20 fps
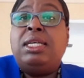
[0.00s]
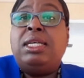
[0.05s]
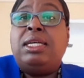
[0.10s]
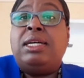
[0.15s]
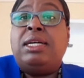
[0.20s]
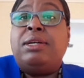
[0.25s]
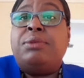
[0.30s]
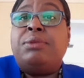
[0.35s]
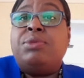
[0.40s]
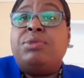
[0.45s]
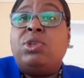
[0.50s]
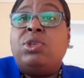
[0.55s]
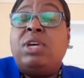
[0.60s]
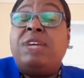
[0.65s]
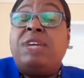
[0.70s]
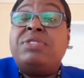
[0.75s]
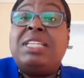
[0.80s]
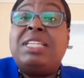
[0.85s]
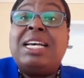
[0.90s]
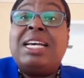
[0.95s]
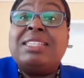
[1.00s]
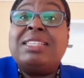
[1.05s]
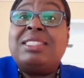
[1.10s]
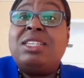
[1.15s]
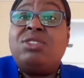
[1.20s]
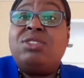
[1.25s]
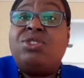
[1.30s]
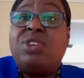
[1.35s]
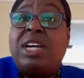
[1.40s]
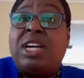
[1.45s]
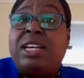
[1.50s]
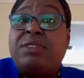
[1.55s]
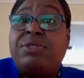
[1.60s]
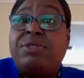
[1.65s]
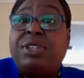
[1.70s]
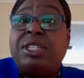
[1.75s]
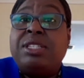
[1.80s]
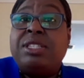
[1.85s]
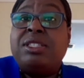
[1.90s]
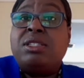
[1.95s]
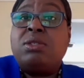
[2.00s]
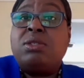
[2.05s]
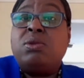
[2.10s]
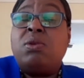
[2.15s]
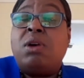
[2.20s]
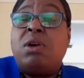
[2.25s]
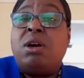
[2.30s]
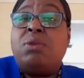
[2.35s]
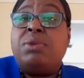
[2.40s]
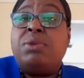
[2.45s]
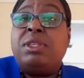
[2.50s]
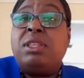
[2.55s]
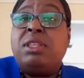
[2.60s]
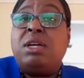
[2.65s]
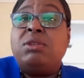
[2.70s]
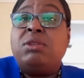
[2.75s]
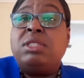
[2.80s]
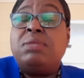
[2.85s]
You have taxi drivers who are without